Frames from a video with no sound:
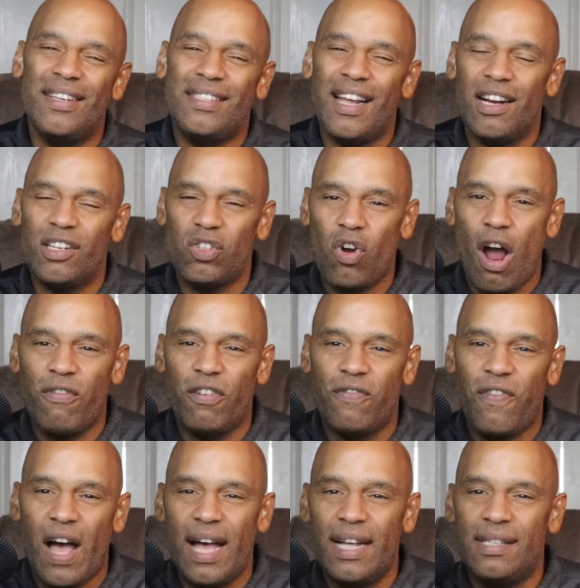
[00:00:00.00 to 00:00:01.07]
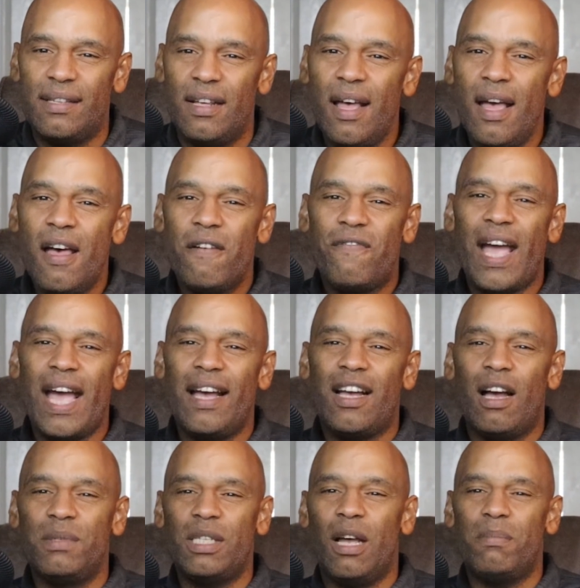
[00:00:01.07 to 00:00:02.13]
Terrence Crawford fan
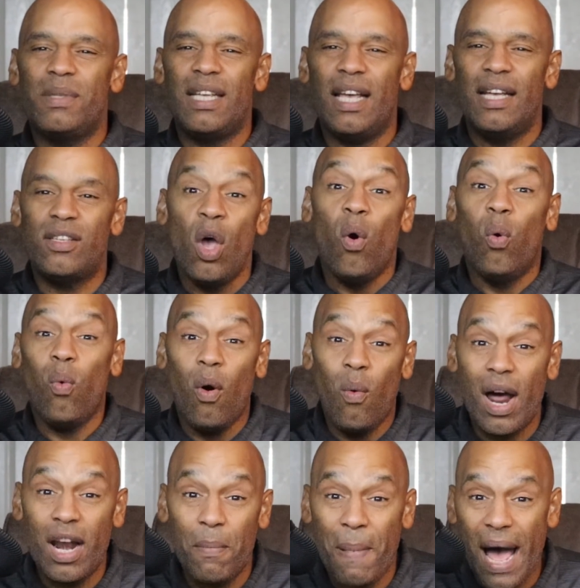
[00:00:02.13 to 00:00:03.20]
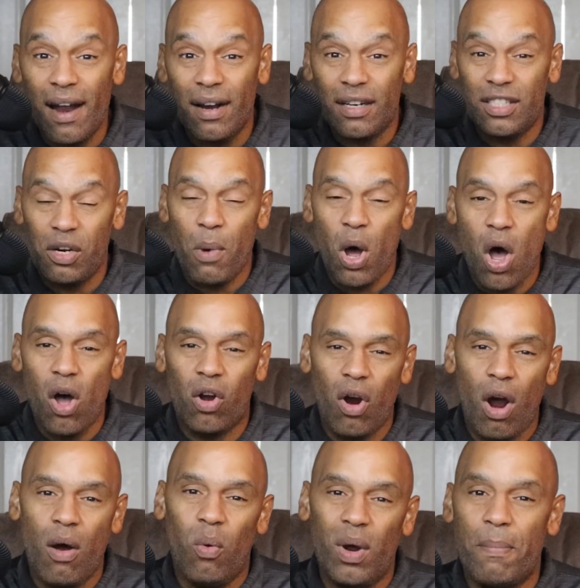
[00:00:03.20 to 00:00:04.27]
comes up and says, well, what about Jermall
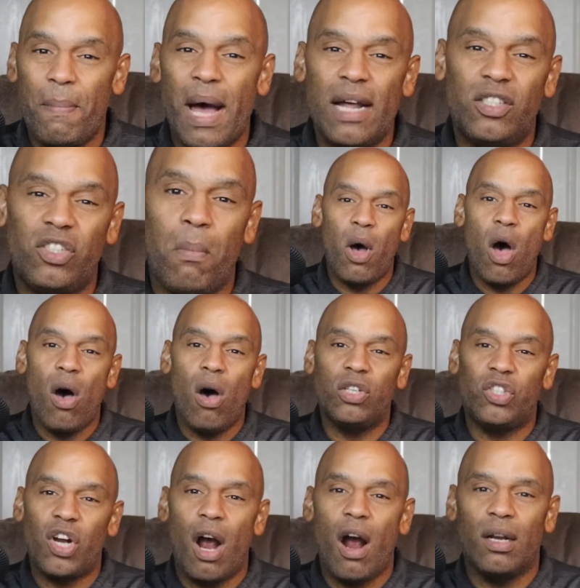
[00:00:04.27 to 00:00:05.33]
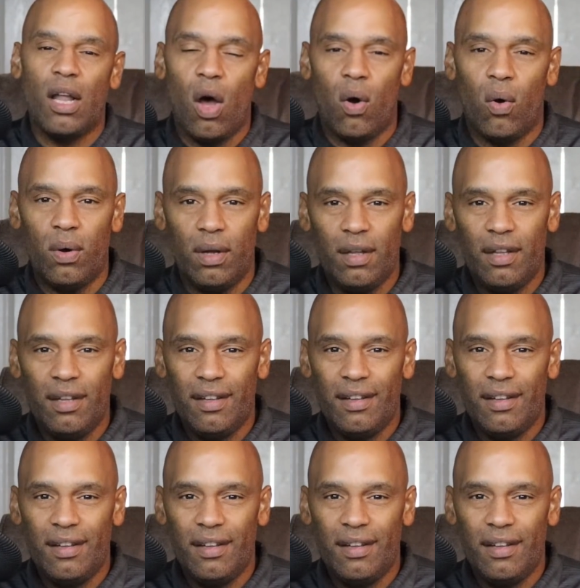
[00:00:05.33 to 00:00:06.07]
Charlo?